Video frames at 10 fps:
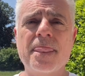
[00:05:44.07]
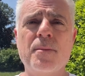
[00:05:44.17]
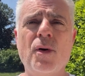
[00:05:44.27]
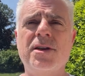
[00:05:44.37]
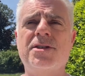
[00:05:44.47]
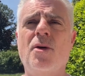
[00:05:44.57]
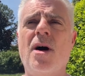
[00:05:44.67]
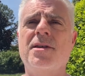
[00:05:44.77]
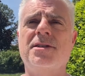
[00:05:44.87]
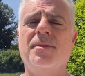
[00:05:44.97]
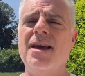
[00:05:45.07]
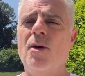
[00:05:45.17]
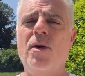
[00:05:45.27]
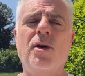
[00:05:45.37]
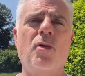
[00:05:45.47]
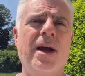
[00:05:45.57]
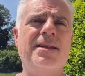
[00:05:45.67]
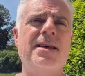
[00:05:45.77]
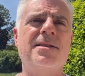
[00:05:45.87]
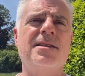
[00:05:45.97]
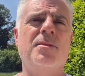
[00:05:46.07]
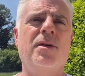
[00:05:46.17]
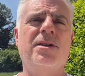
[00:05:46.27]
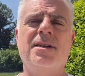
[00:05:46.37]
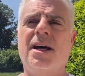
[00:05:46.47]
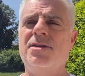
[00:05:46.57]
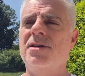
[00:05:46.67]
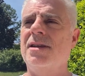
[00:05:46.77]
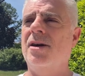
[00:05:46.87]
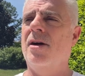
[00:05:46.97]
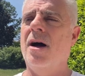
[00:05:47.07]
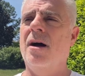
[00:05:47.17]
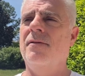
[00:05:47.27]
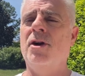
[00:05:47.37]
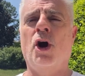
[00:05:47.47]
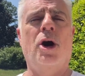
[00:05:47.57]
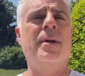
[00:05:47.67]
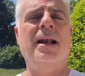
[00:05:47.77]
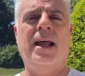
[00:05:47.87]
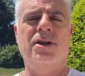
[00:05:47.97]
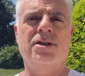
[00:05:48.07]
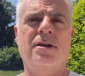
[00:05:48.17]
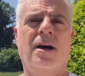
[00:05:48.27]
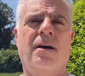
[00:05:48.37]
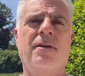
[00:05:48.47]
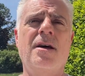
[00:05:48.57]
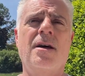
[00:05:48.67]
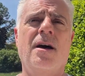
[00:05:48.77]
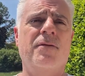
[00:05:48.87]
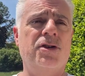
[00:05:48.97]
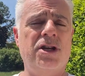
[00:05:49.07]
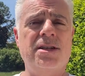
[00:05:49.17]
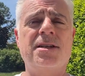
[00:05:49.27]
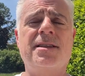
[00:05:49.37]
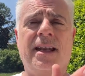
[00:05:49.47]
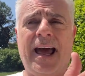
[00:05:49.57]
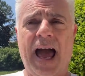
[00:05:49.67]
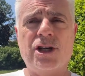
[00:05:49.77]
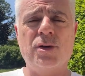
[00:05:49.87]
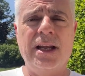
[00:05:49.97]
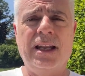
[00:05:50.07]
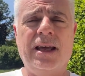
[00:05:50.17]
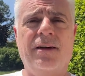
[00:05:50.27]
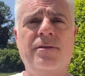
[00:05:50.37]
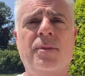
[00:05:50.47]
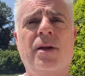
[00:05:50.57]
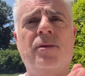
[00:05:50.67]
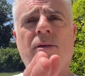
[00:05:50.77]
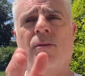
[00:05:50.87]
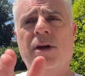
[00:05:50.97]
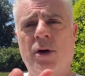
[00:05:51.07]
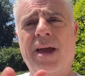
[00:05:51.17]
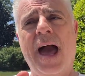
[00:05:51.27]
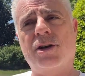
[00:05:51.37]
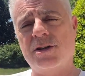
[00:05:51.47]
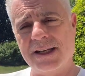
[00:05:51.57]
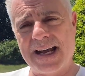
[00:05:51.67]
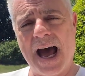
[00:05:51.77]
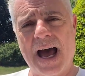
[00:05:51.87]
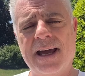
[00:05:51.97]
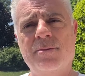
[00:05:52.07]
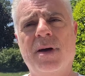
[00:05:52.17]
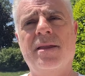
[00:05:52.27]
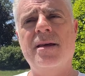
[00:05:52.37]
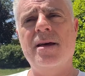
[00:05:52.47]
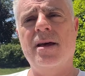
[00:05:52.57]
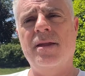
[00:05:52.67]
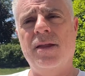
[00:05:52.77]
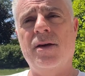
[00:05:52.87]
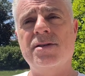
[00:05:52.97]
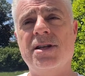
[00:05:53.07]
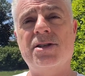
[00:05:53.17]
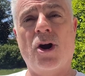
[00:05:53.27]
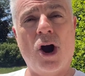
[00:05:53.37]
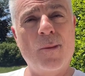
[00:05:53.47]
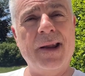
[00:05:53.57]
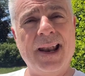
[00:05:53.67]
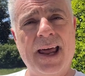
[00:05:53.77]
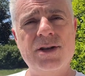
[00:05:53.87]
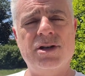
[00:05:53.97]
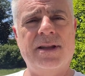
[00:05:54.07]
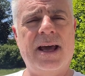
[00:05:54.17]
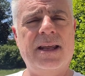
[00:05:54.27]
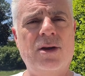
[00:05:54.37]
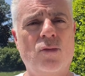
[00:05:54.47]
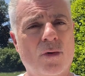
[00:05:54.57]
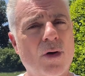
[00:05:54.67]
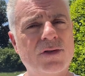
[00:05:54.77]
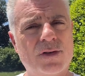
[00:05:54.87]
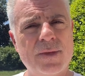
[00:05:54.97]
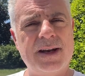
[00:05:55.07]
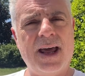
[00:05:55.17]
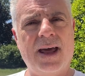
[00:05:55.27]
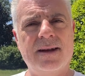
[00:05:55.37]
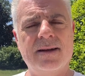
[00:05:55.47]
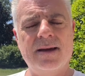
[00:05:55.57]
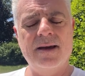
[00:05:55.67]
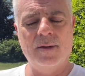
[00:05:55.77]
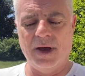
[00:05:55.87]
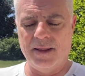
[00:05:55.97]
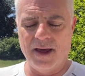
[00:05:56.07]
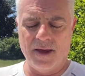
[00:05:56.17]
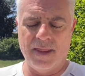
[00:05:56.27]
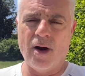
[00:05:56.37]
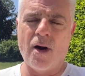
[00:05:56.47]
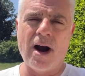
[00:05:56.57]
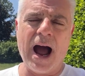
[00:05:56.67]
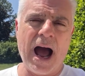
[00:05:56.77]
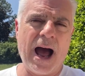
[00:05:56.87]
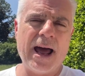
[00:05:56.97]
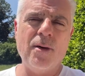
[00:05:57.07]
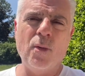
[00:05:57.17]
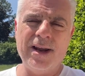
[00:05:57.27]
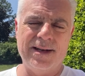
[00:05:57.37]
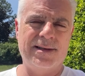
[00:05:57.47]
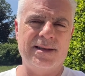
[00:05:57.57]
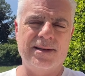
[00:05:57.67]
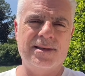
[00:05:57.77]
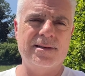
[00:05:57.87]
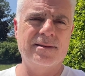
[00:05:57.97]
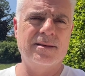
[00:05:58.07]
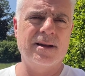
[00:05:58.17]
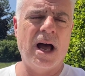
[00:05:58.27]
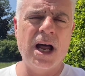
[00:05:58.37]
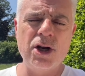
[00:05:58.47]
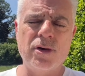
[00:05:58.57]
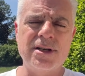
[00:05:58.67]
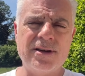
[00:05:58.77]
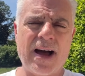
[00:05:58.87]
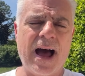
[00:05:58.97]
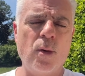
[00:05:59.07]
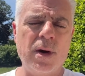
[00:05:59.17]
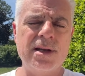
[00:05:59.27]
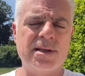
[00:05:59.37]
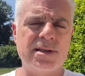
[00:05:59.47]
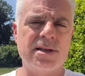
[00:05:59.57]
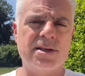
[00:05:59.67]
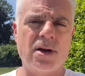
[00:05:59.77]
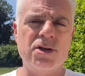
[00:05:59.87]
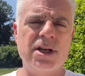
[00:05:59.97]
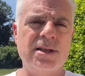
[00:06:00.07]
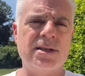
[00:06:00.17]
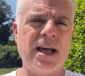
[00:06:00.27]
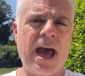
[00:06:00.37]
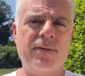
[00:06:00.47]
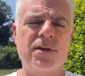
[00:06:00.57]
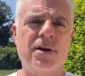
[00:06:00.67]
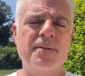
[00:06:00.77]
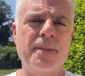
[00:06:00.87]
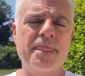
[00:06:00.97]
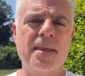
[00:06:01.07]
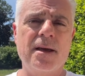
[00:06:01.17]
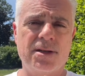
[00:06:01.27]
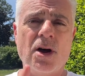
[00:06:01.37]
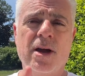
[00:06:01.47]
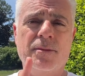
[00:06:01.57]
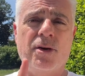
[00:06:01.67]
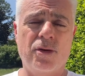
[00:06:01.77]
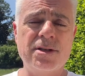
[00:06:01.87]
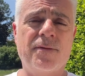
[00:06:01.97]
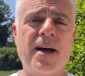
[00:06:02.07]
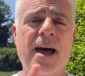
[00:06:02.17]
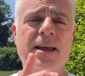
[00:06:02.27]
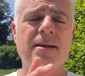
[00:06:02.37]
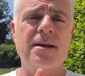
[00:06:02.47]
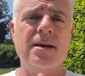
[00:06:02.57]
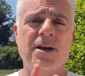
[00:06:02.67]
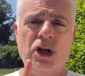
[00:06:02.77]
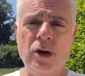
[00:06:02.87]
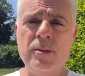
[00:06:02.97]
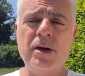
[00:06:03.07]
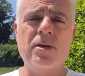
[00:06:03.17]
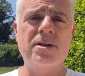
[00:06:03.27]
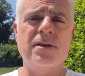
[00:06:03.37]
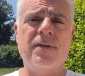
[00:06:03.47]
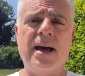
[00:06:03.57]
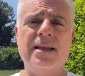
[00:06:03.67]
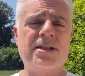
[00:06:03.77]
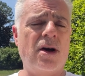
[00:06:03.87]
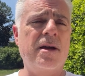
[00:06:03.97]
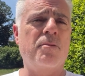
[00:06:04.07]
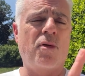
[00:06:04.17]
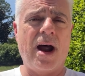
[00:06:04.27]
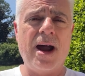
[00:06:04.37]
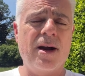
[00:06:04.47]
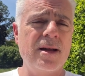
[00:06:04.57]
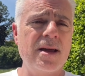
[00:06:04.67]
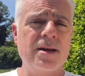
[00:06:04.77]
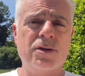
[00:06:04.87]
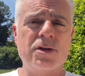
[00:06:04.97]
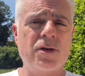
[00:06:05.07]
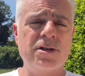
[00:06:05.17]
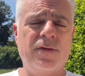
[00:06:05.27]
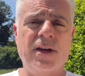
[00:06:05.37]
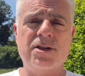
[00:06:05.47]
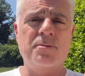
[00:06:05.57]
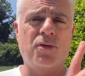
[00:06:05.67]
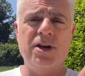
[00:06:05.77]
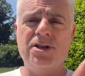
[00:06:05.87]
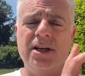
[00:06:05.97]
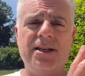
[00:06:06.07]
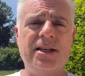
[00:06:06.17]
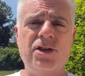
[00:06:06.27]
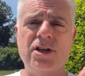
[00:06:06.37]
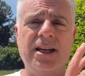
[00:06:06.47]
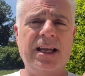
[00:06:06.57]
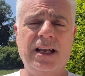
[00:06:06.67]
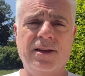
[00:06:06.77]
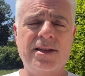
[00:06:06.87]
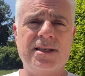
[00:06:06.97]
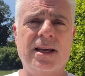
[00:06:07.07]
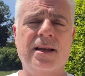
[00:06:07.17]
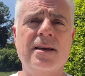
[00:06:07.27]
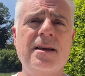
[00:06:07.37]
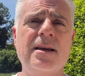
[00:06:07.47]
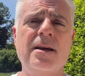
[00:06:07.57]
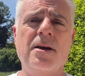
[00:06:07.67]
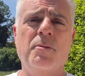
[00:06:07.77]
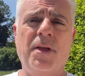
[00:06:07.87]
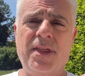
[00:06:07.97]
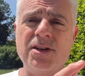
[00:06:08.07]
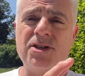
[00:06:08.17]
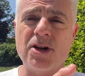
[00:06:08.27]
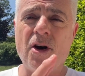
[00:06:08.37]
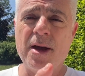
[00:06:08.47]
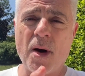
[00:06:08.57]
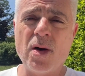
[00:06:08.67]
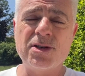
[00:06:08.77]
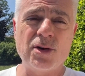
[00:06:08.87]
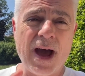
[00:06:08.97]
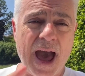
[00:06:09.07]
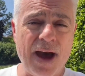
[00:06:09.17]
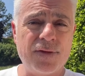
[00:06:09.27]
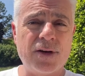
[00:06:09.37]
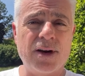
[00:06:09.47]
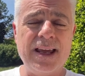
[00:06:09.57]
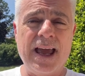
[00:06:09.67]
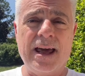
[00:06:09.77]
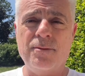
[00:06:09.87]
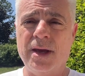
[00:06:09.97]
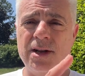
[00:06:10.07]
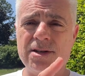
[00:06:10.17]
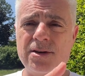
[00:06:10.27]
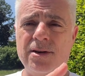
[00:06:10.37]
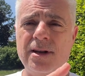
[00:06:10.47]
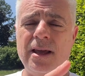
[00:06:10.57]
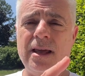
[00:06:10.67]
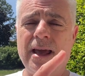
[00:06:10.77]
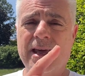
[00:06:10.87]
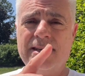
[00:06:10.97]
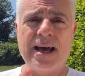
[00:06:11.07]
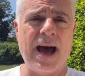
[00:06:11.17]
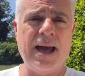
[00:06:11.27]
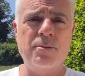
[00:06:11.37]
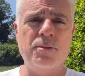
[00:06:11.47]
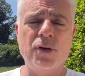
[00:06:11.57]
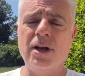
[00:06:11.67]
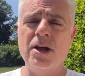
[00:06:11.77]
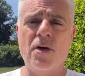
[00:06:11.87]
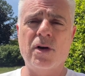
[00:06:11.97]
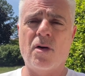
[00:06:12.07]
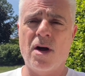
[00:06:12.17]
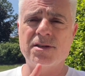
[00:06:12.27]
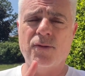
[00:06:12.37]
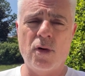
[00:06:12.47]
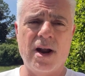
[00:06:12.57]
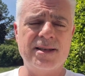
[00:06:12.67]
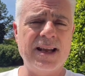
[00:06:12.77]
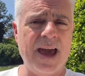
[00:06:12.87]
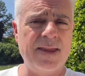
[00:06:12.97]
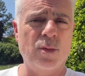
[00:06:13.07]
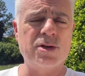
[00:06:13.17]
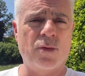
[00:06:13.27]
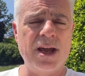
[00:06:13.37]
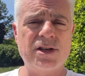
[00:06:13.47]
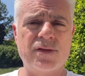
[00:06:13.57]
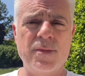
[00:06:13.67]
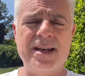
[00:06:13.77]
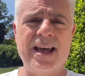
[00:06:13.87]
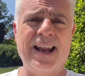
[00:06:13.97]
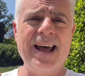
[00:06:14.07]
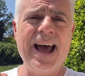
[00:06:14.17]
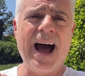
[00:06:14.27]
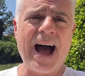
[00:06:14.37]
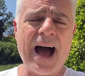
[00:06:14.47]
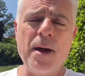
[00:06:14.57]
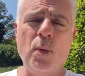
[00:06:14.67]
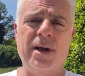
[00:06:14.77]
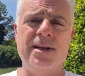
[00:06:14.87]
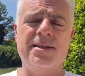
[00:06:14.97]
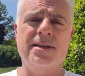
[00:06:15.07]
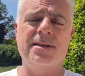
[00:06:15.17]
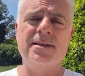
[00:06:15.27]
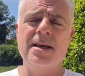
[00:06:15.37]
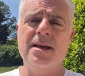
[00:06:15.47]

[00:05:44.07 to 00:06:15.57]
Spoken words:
Boy, it's so awesome. What a great testimony to not just hear of an urban legend of a Jesus that actually lived, but we know he actually died, but then there's this urban legend that he rose from the dead. But there are eyewitnesses, hundreds of eyewitnesses that saw Jesus after, saw him crucified, knew him to be crucified, saw him prior to his crucifixion, preaching and teaching and healing the sick, but then saw him also after he had ministered, he had died brutally on the cross for us, and then was raised from the dead. Eyewitnesses